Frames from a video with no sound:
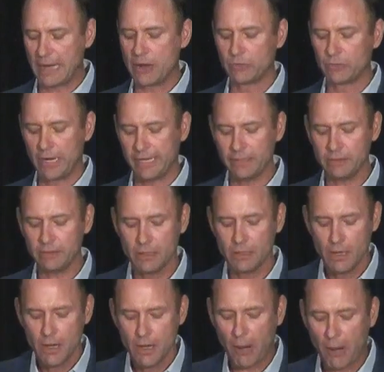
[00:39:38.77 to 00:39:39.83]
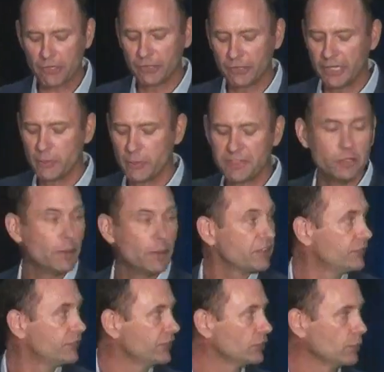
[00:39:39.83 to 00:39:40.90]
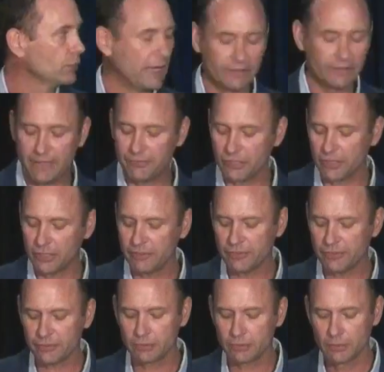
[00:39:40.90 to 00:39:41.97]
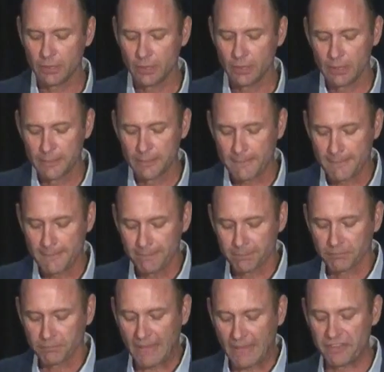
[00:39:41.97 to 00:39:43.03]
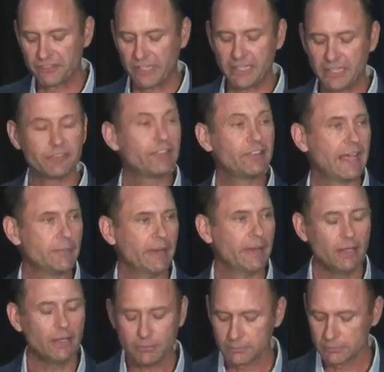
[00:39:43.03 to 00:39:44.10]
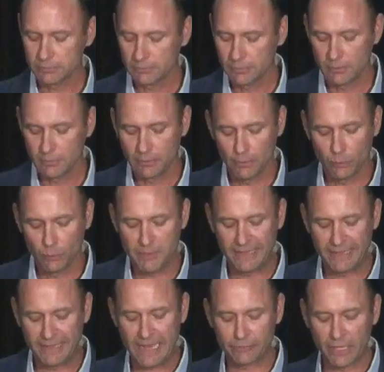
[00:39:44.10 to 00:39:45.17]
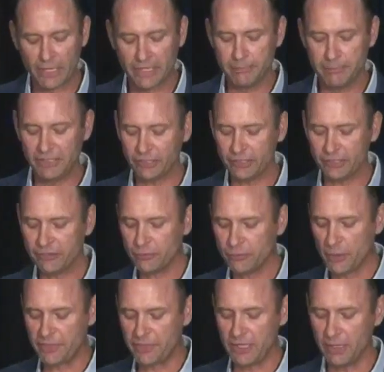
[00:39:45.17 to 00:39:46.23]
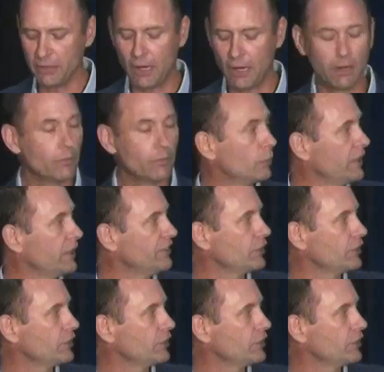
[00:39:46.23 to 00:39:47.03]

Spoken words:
running, partnering with the U.S. Fish and Wildlife Service and the city of Sanibel. We began running missions with the research